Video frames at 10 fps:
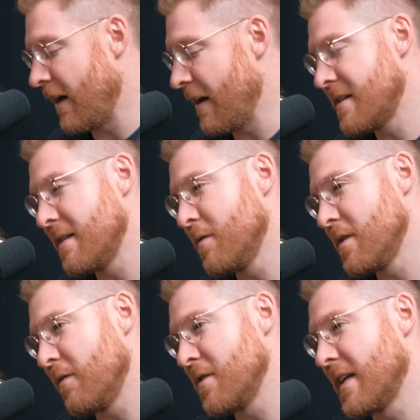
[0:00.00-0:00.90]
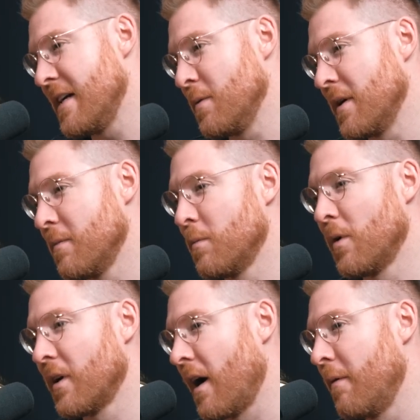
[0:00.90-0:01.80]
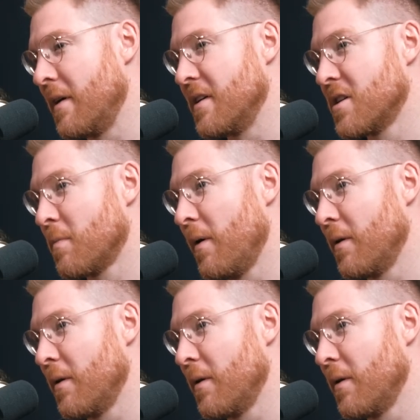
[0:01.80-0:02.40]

it's a different stage when one of the chiropractors spoke.